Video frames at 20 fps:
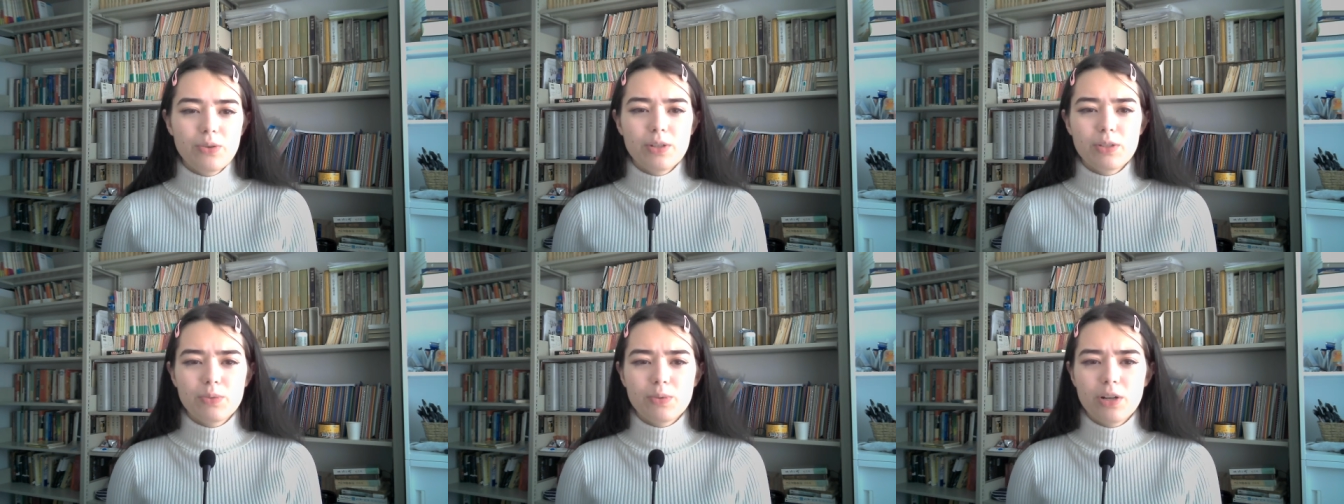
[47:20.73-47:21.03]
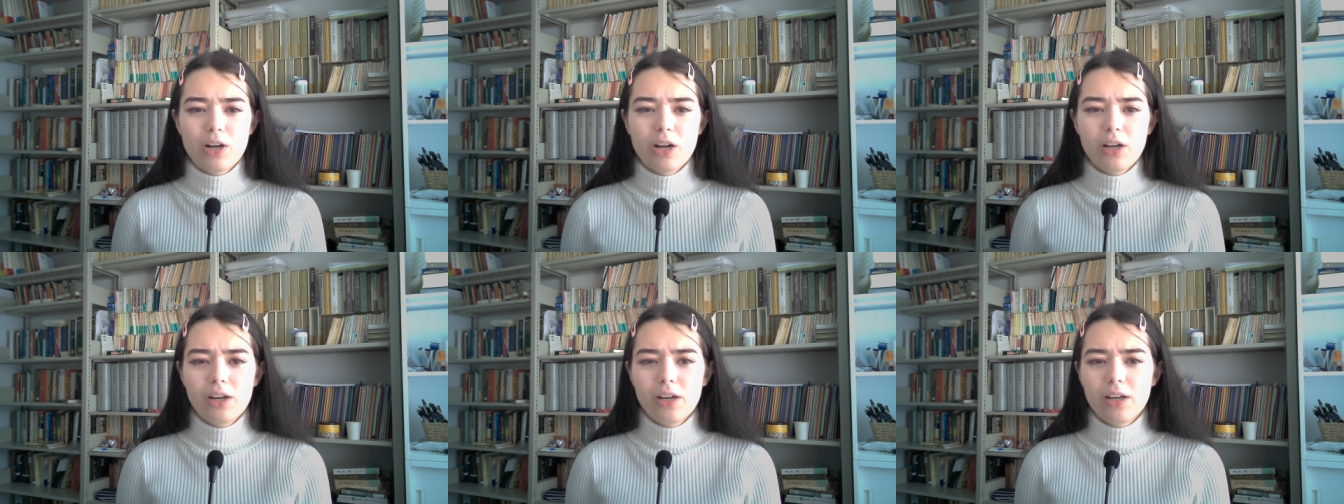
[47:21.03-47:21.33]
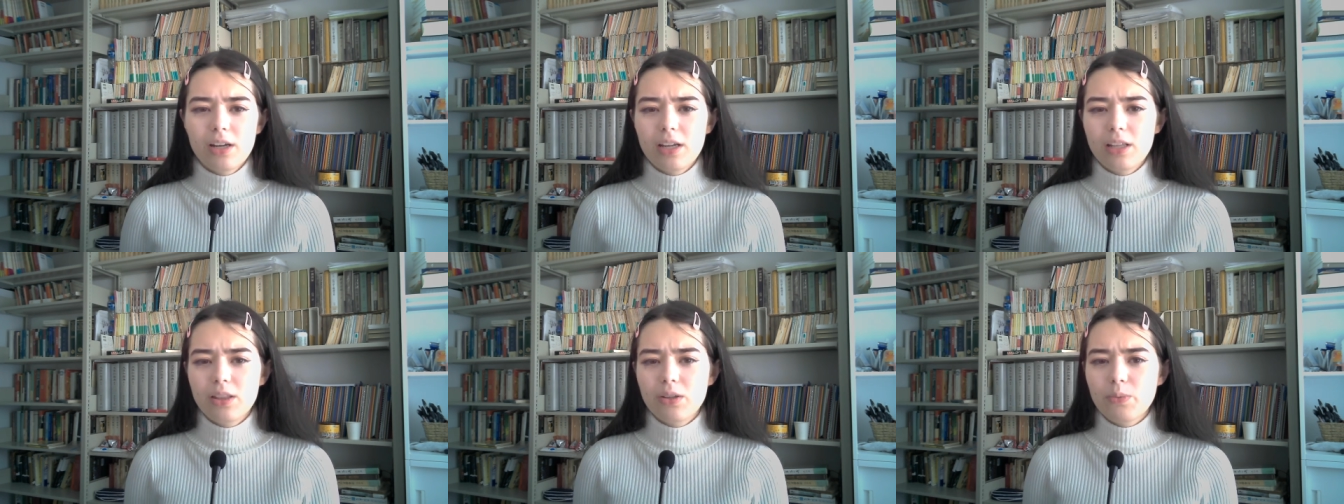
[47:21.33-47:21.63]
is regarded
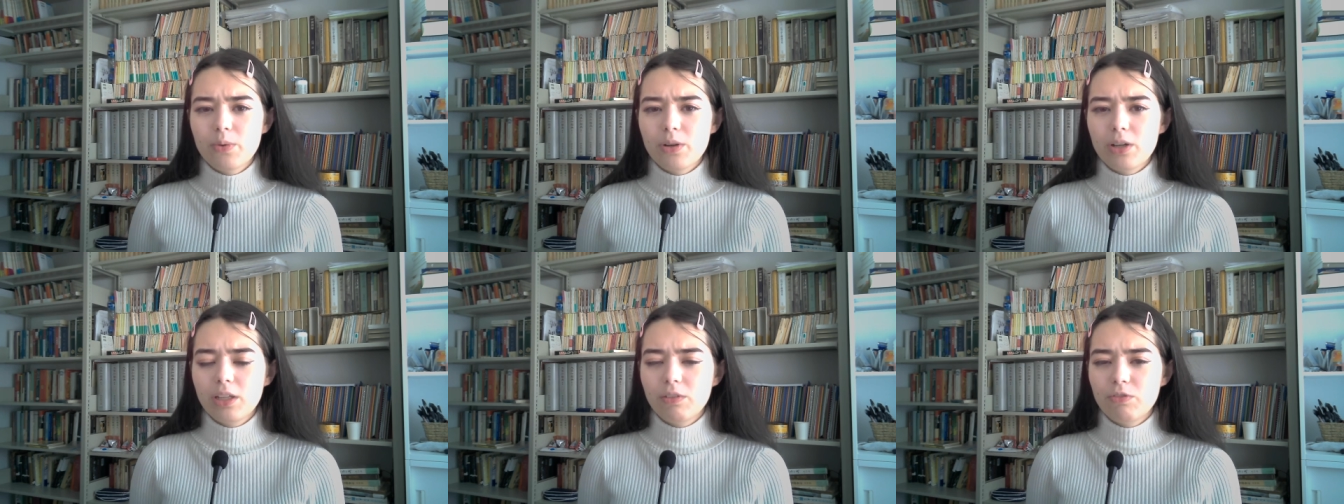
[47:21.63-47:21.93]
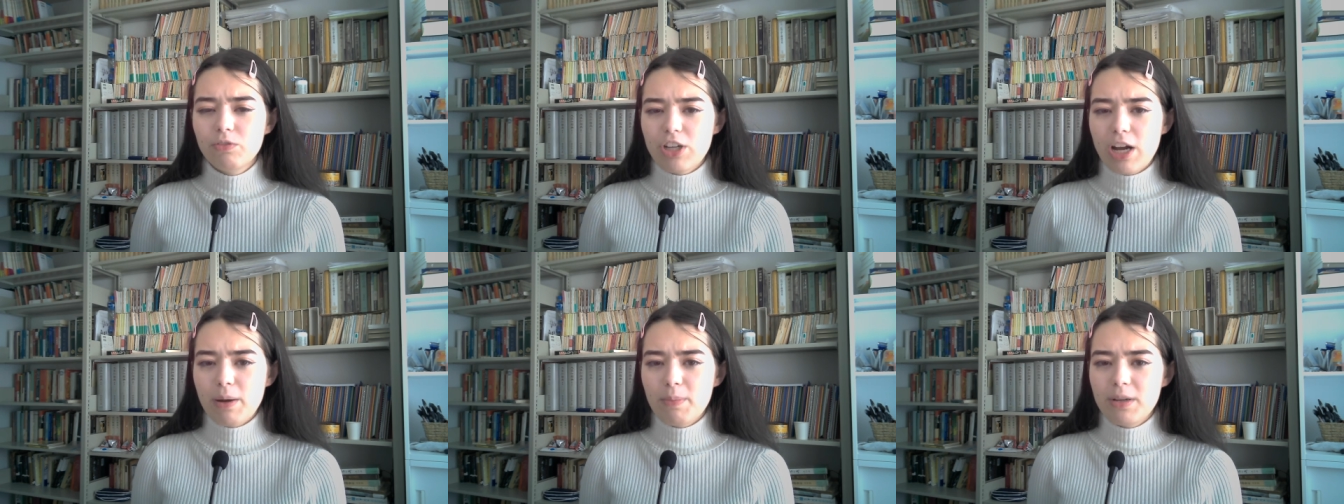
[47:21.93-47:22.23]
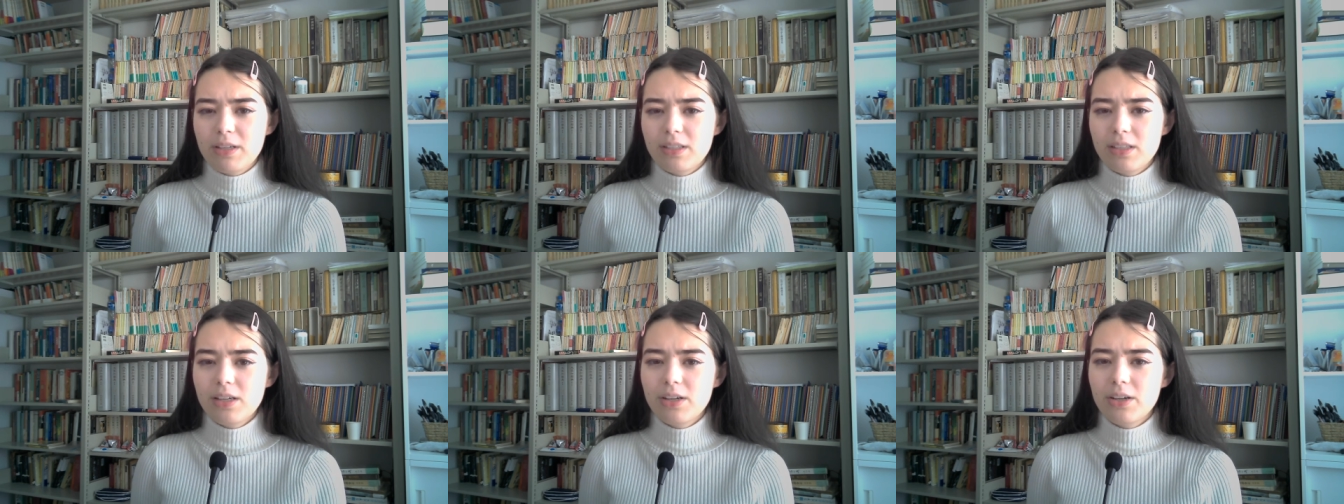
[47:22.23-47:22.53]
in the world of
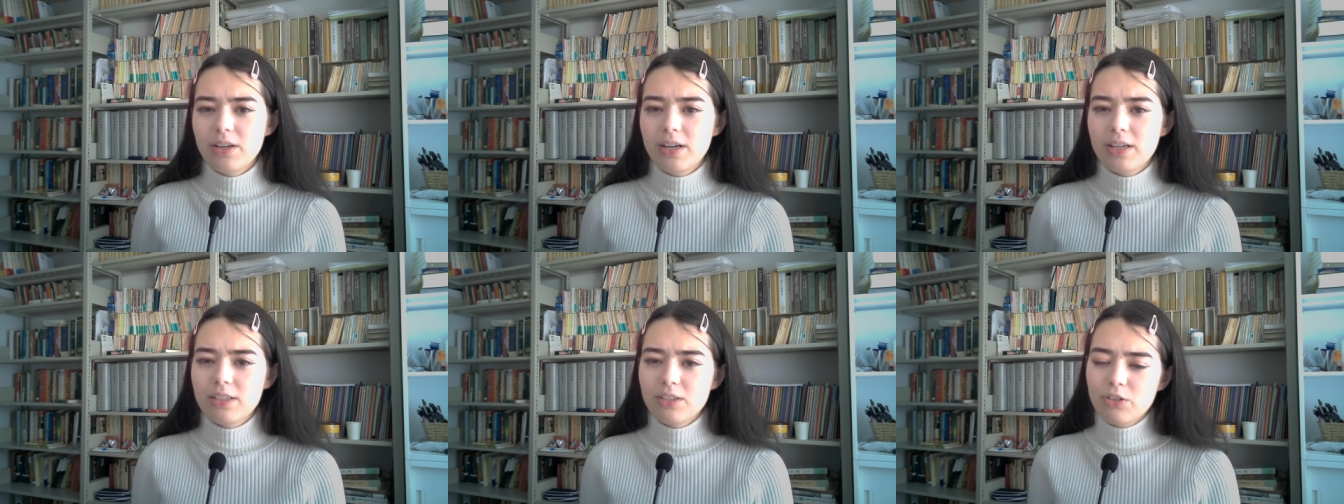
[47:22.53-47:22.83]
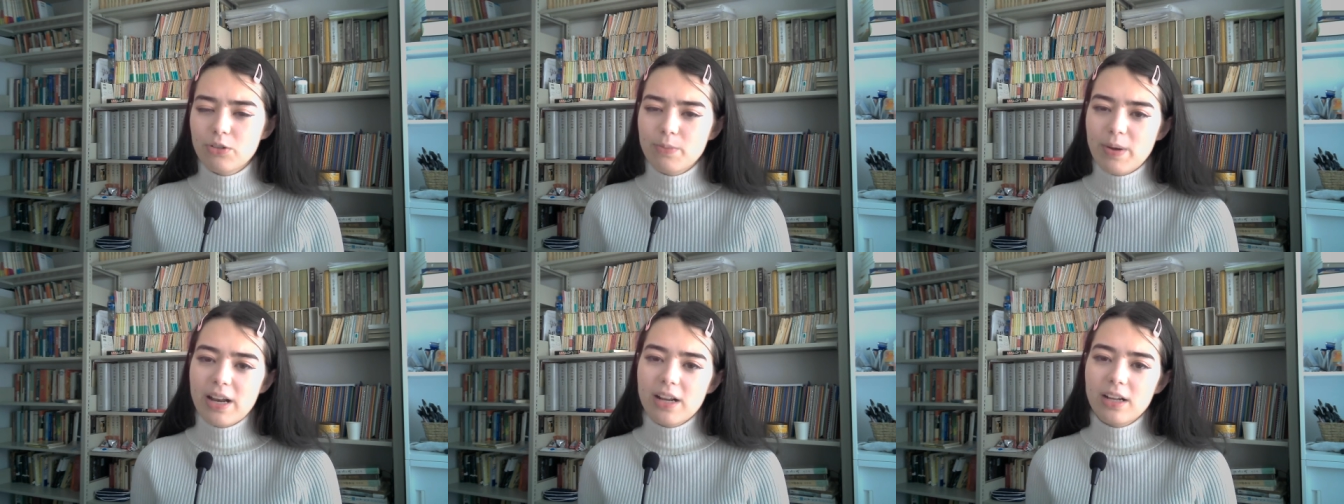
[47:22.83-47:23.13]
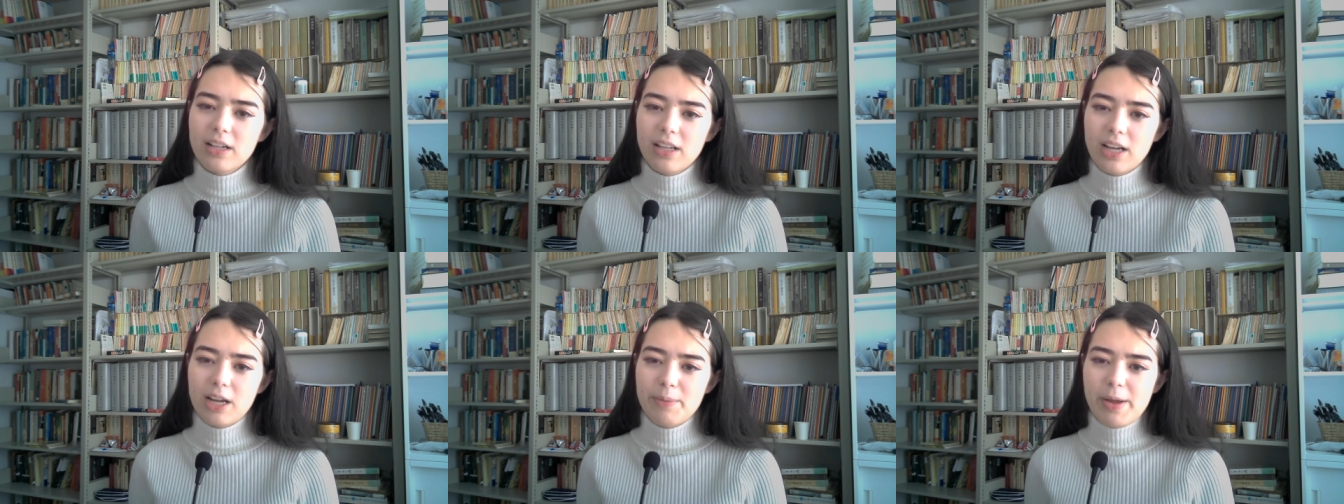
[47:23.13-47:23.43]
Japanese theater as a dramatic
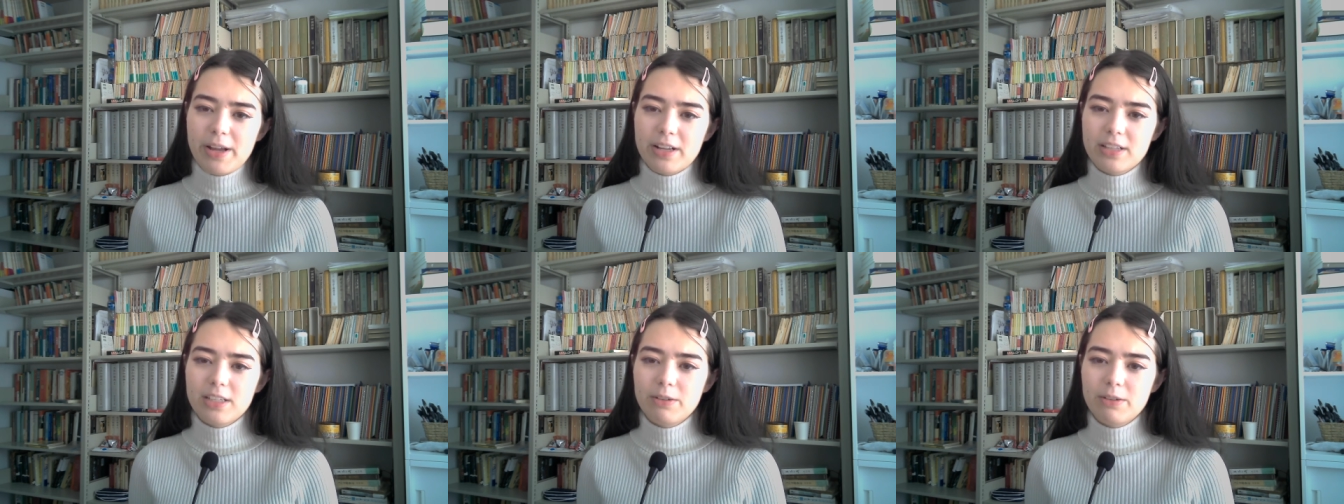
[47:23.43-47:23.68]
climax climax